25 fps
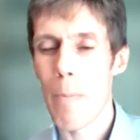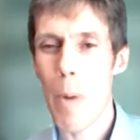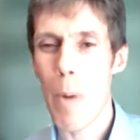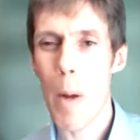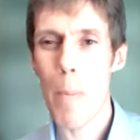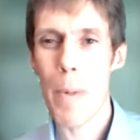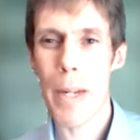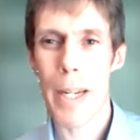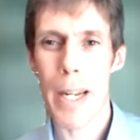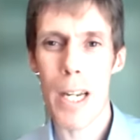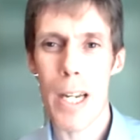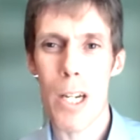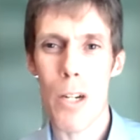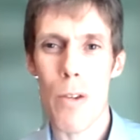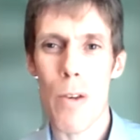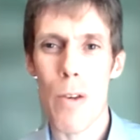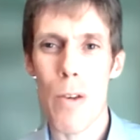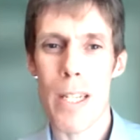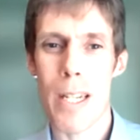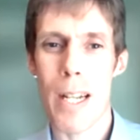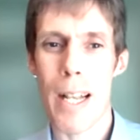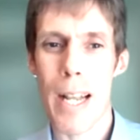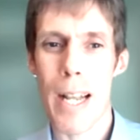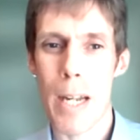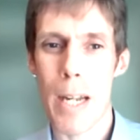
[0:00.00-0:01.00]
Public
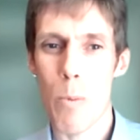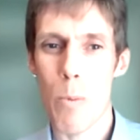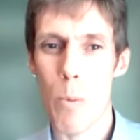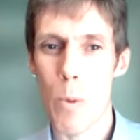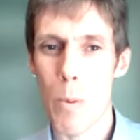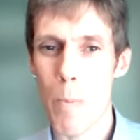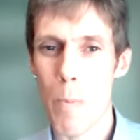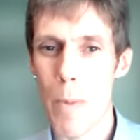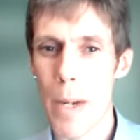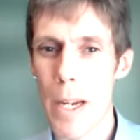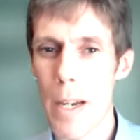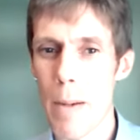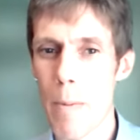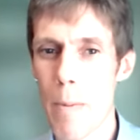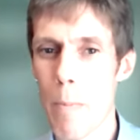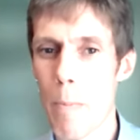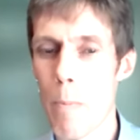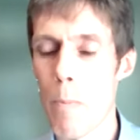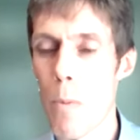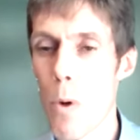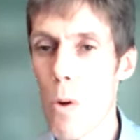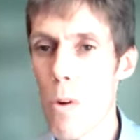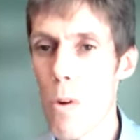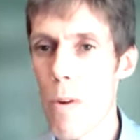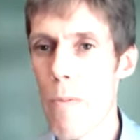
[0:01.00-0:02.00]
interest-led would mean
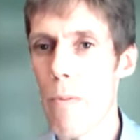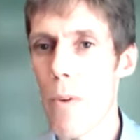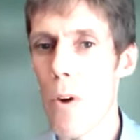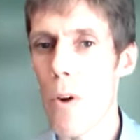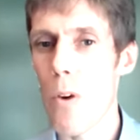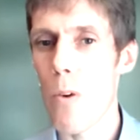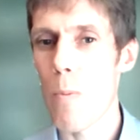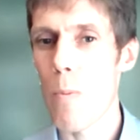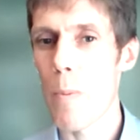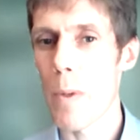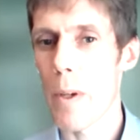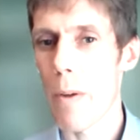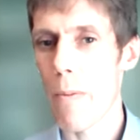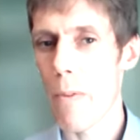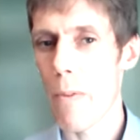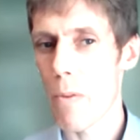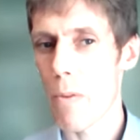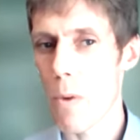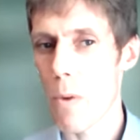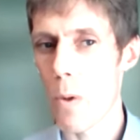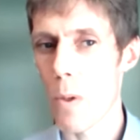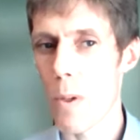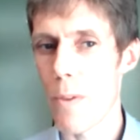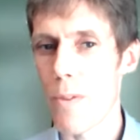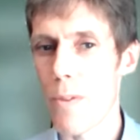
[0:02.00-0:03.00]
more involvement of the
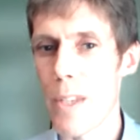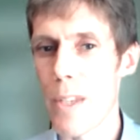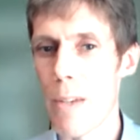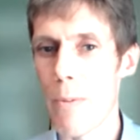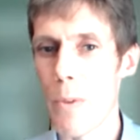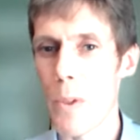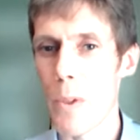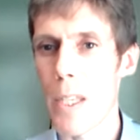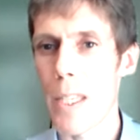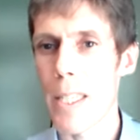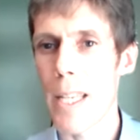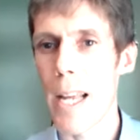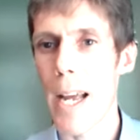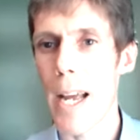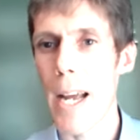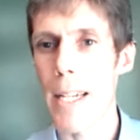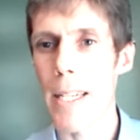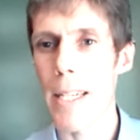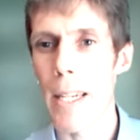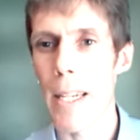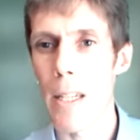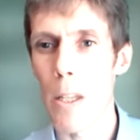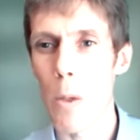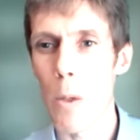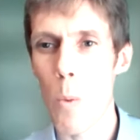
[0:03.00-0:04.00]
role of civil
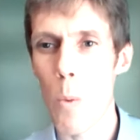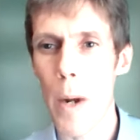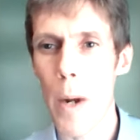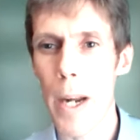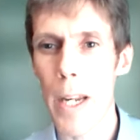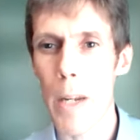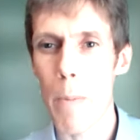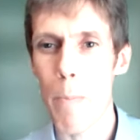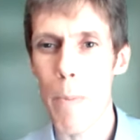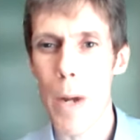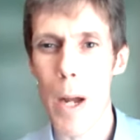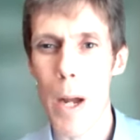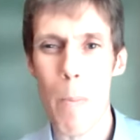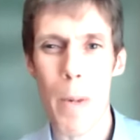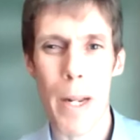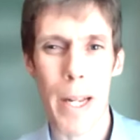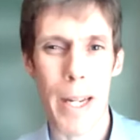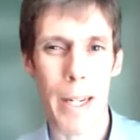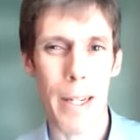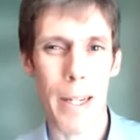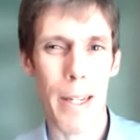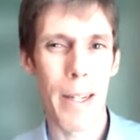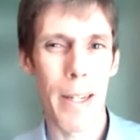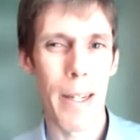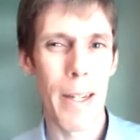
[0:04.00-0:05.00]
society and the wider
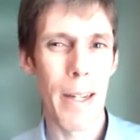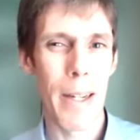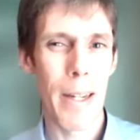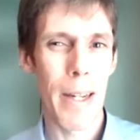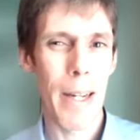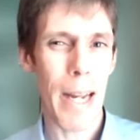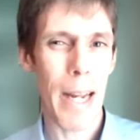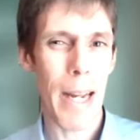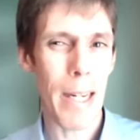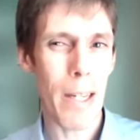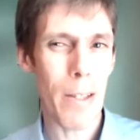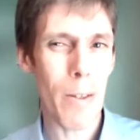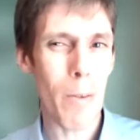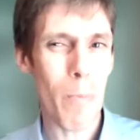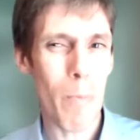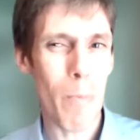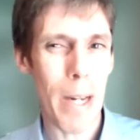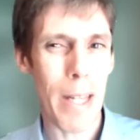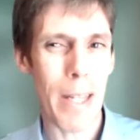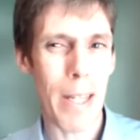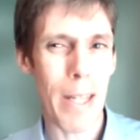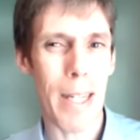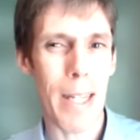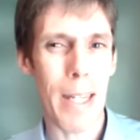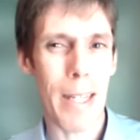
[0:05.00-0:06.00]
public. It doesn't
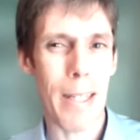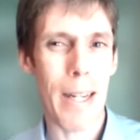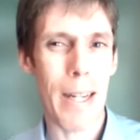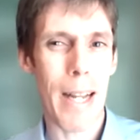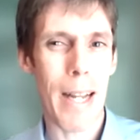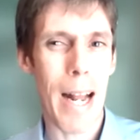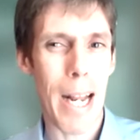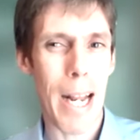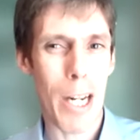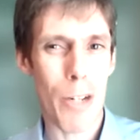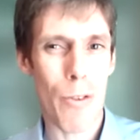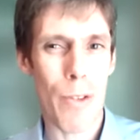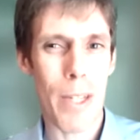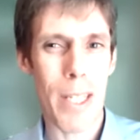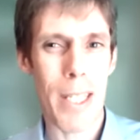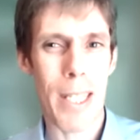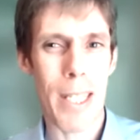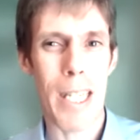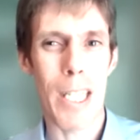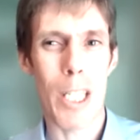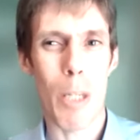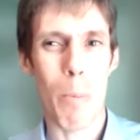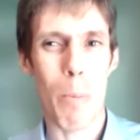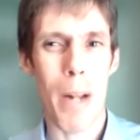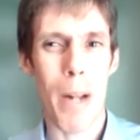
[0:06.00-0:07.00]
mean that
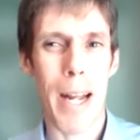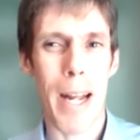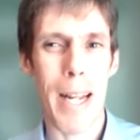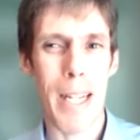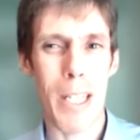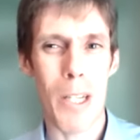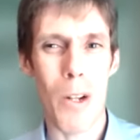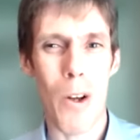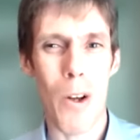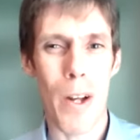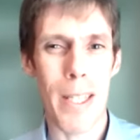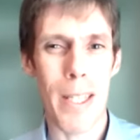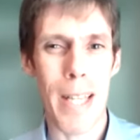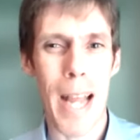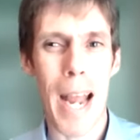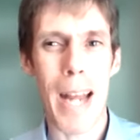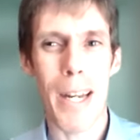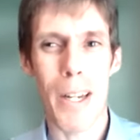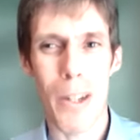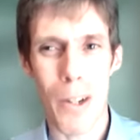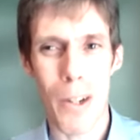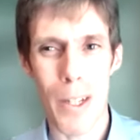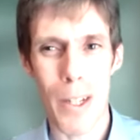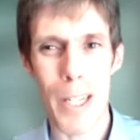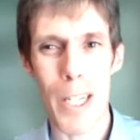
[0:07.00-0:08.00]
electricity supply is not a
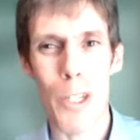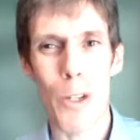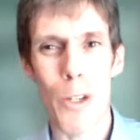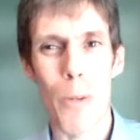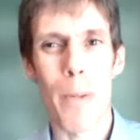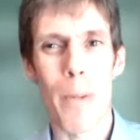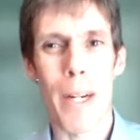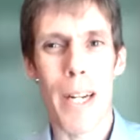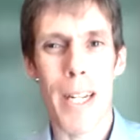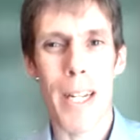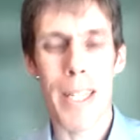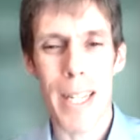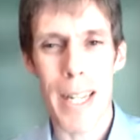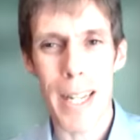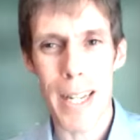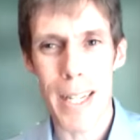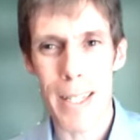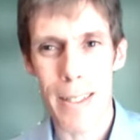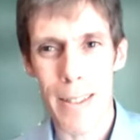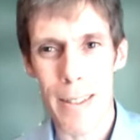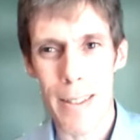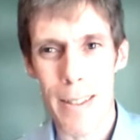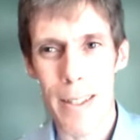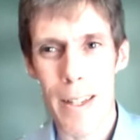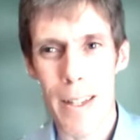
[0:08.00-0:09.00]
technical issue, because it
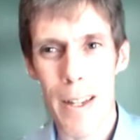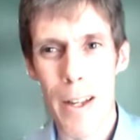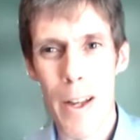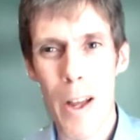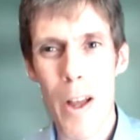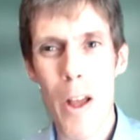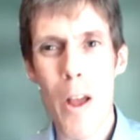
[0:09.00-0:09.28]
is.